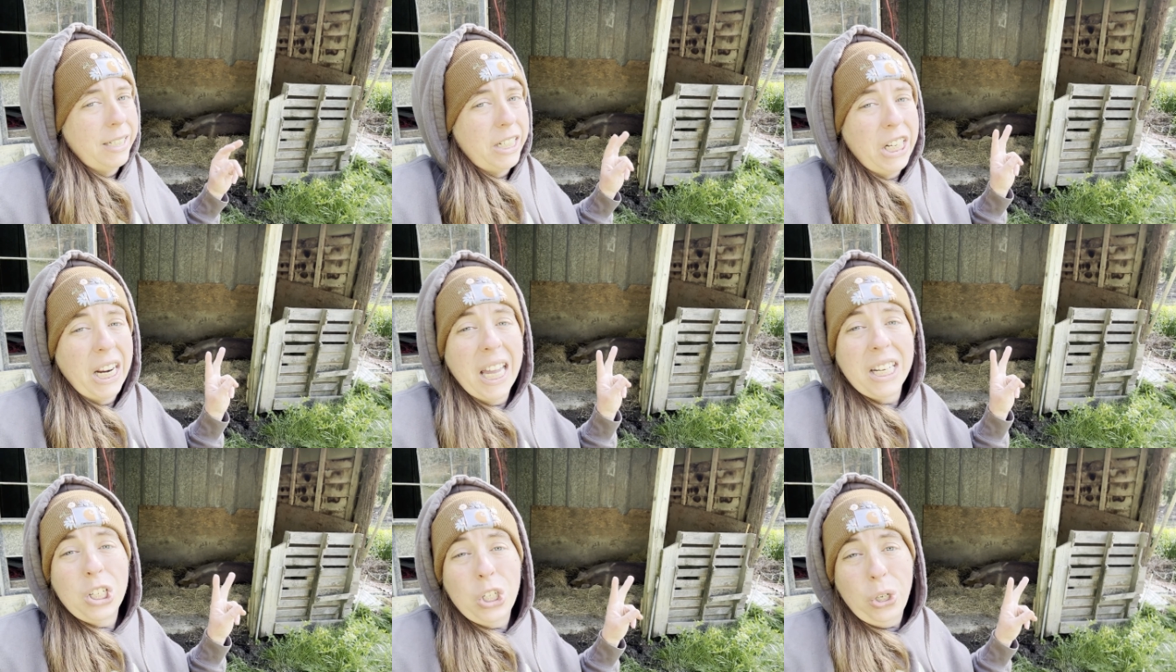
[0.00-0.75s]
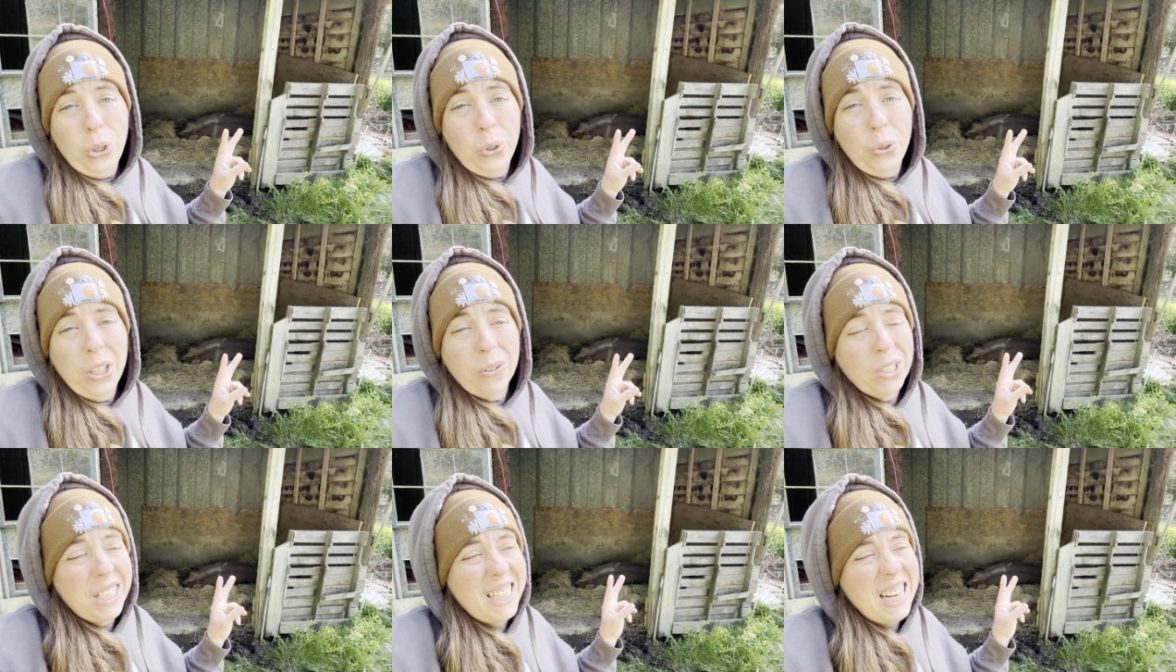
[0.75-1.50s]
She had 2 that
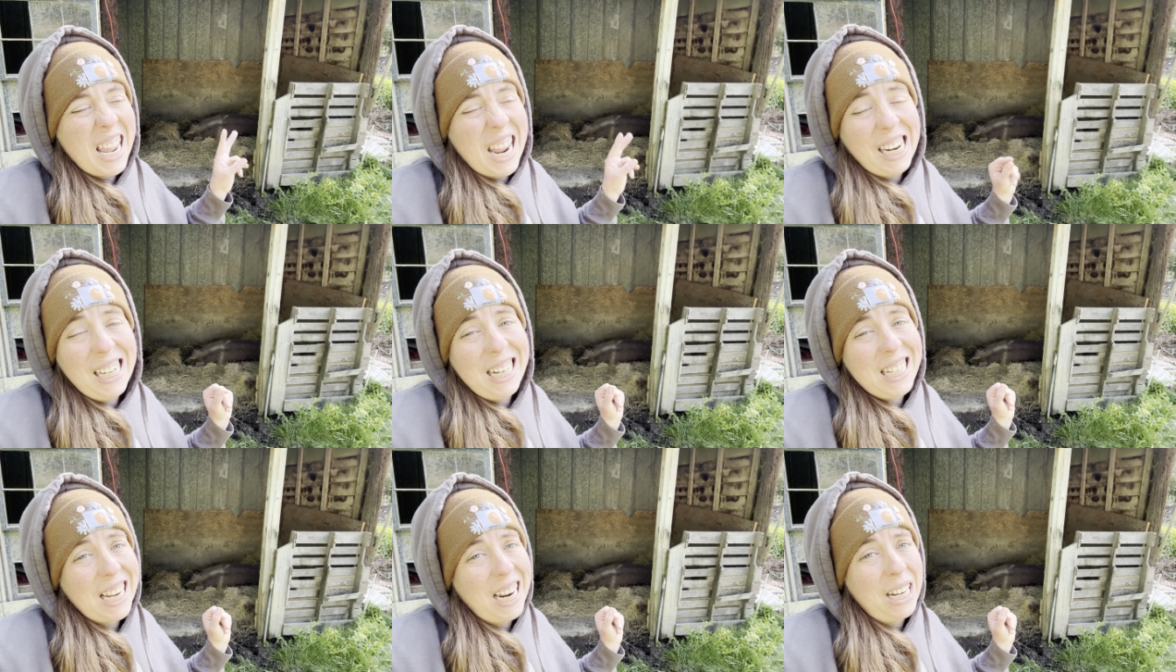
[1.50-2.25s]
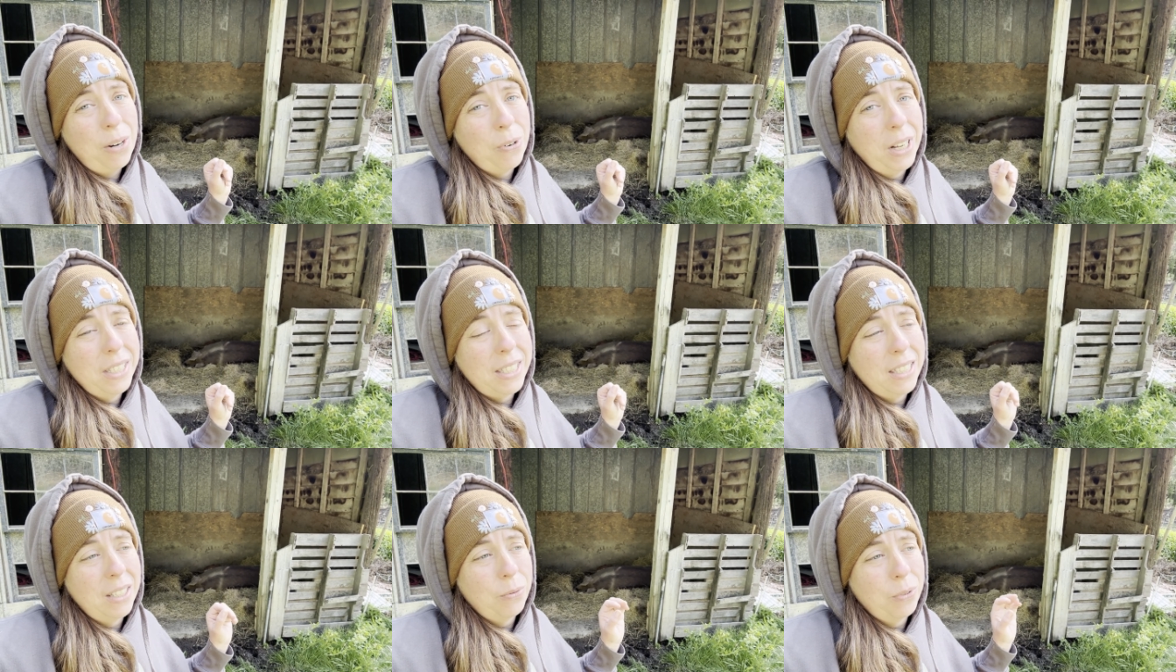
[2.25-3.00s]
were tiny runts
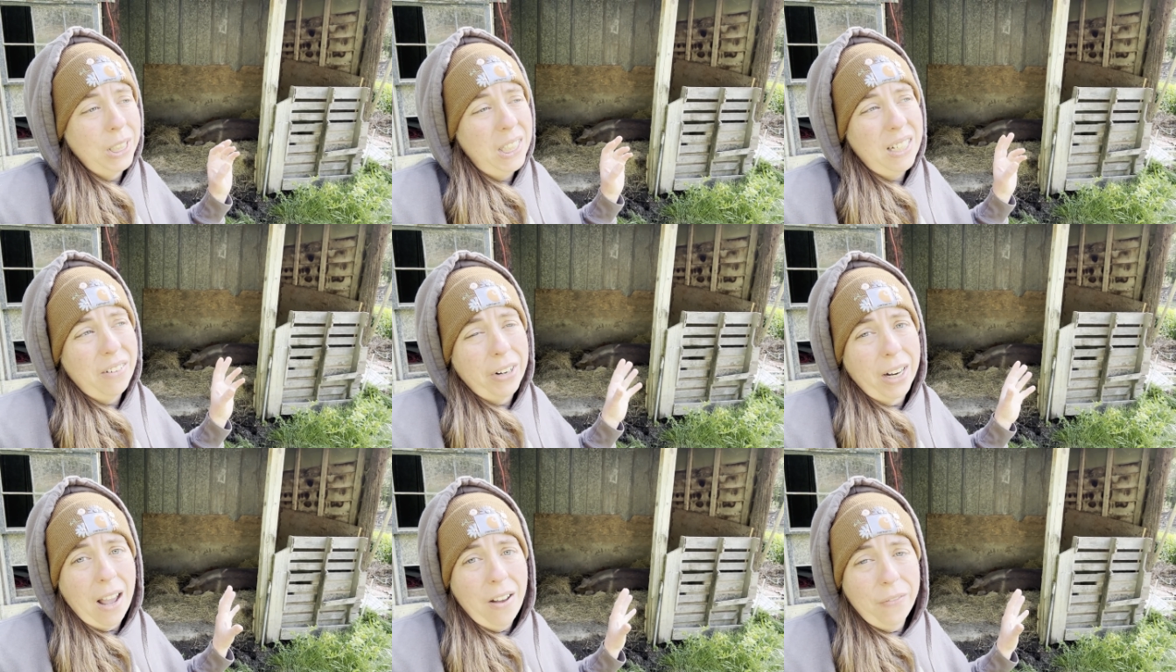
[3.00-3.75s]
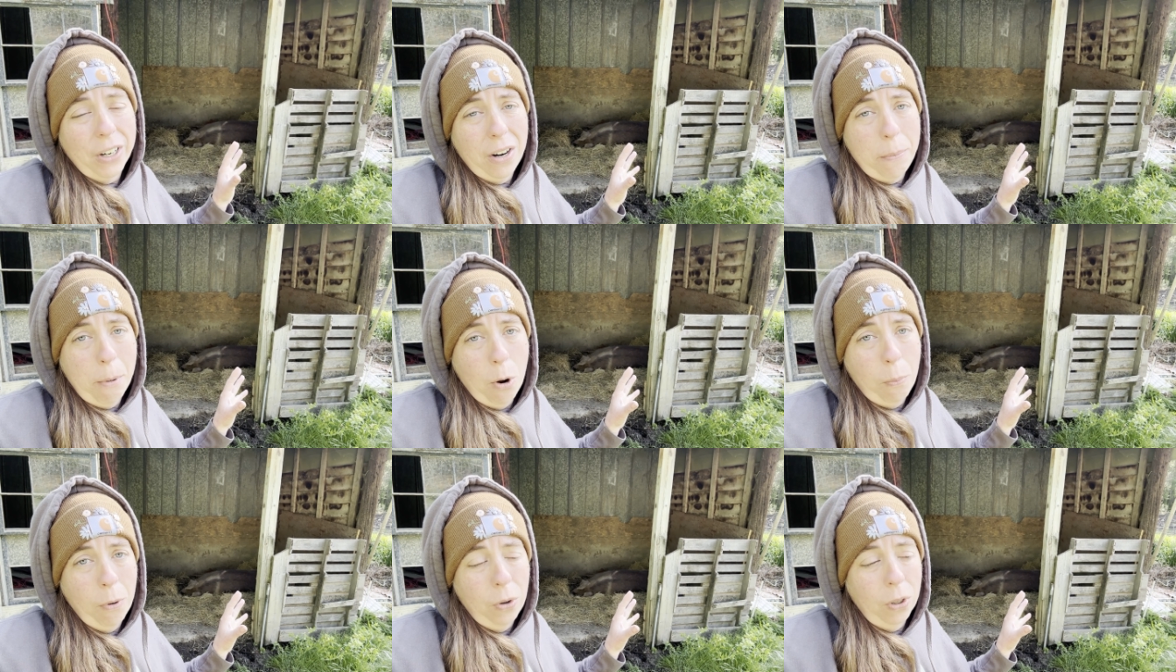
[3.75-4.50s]
that really never got very
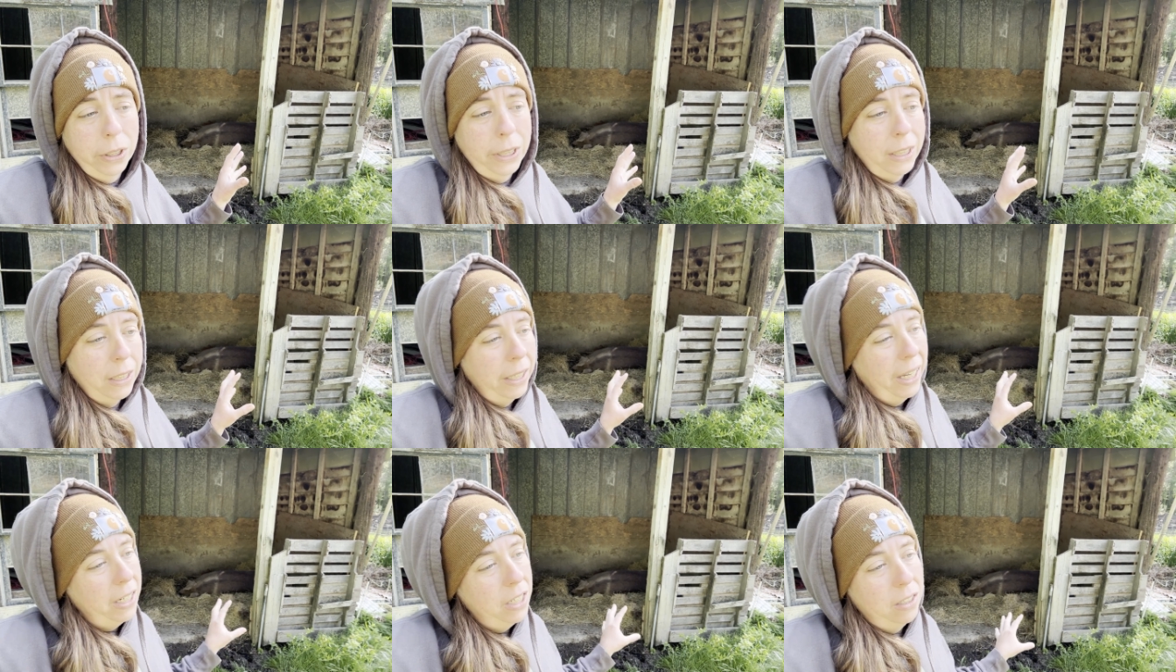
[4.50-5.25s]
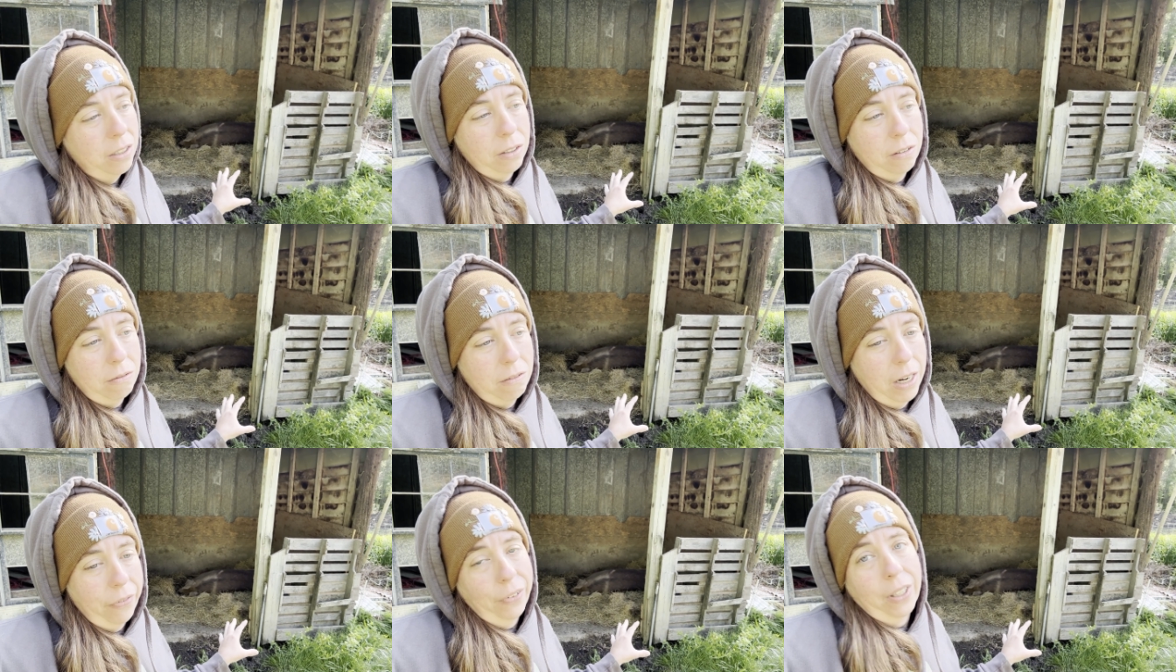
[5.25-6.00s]
mobile and
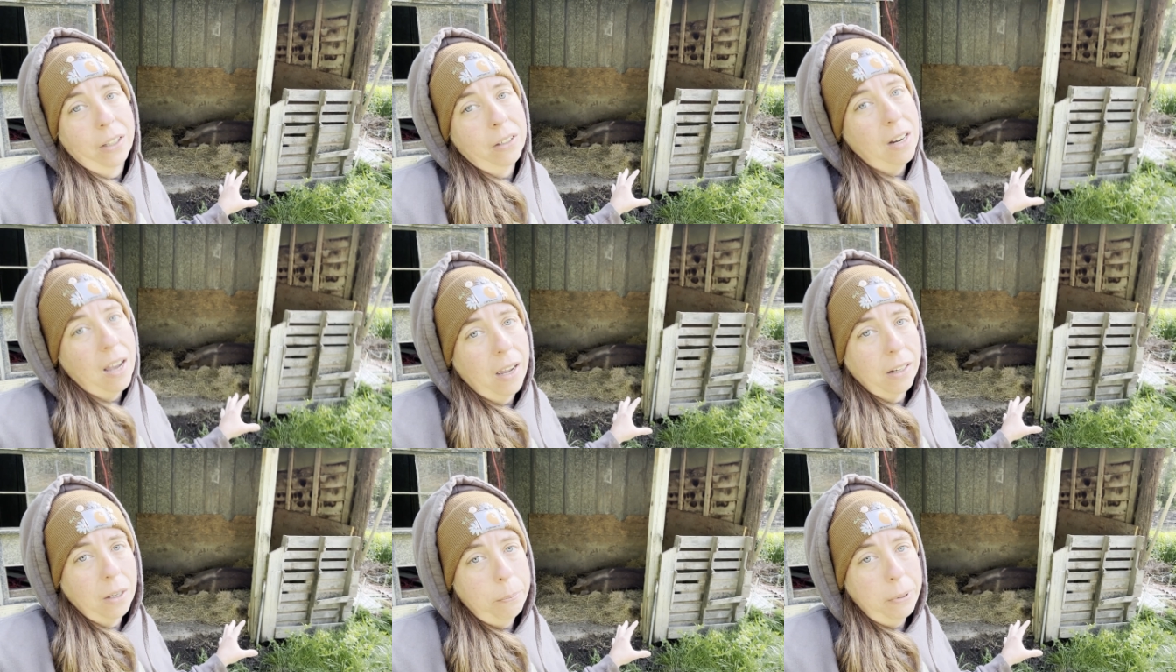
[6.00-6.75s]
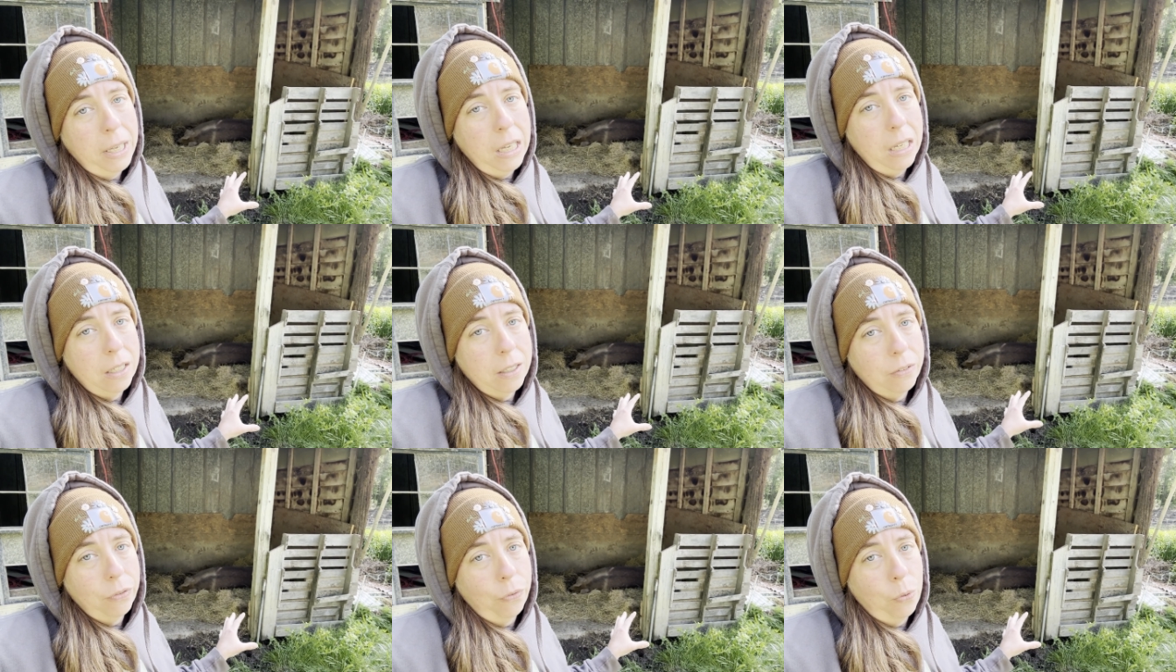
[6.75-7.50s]
definitely could not compete
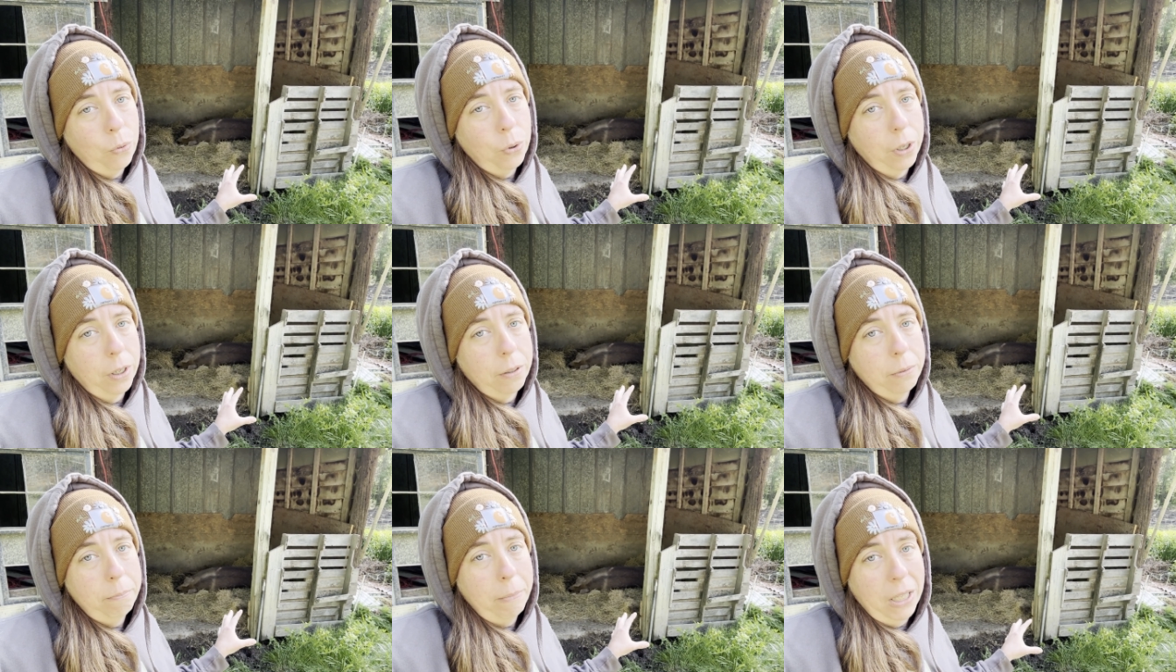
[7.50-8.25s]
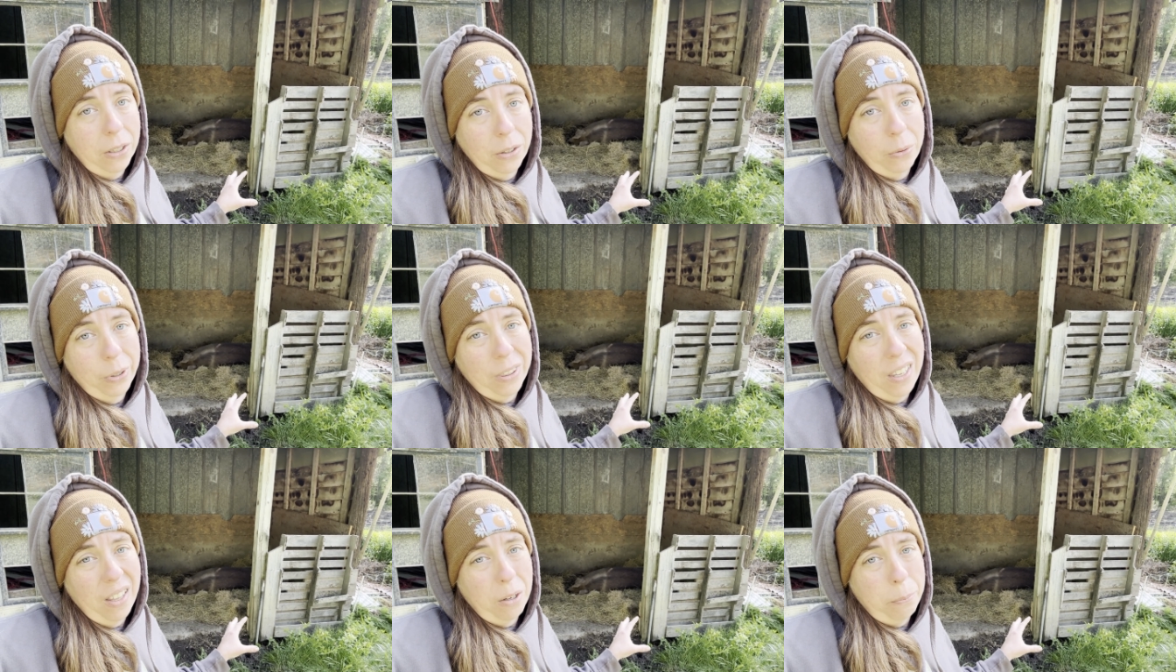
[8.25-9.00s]
for milk with
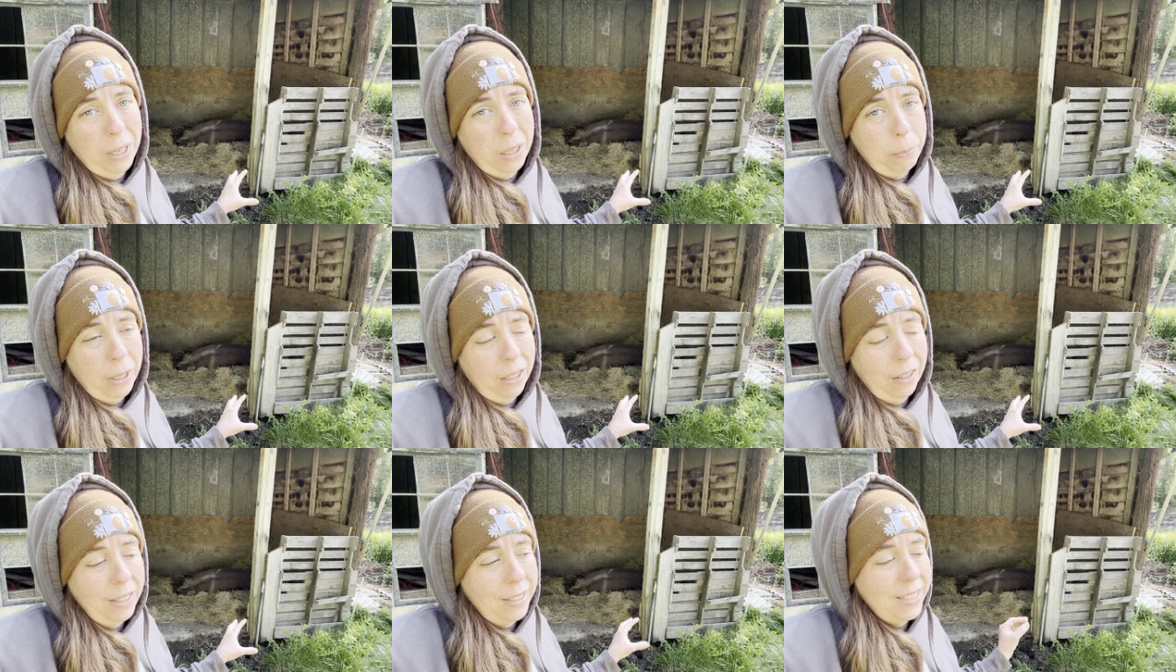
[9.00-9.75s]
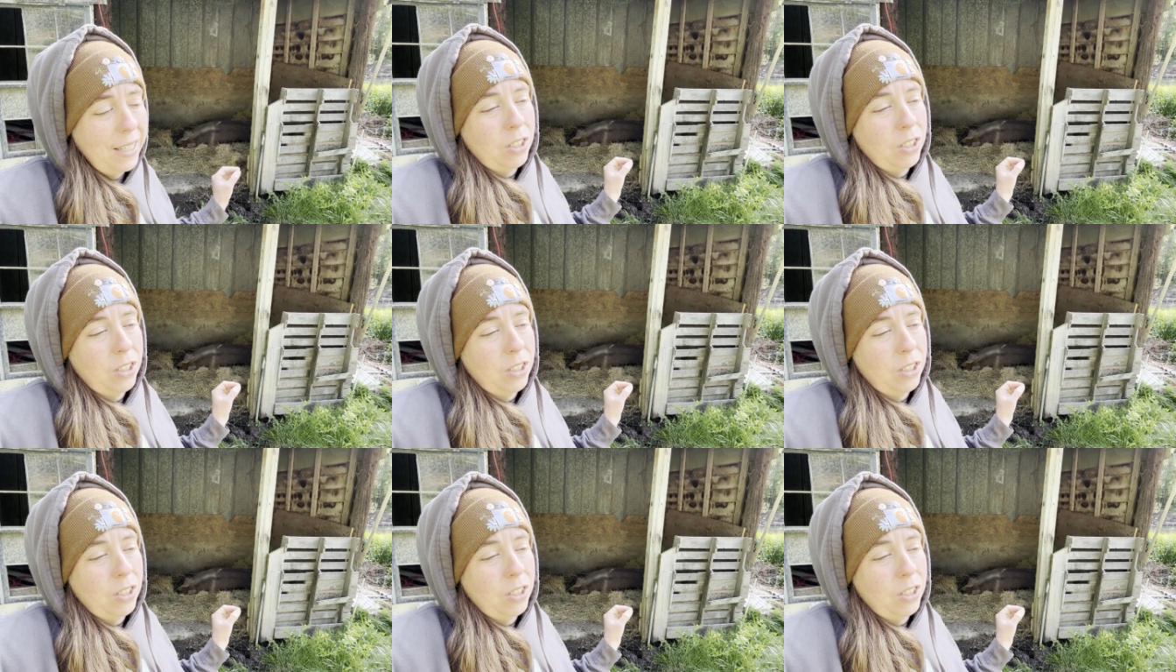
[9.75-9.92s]
the other big piglets.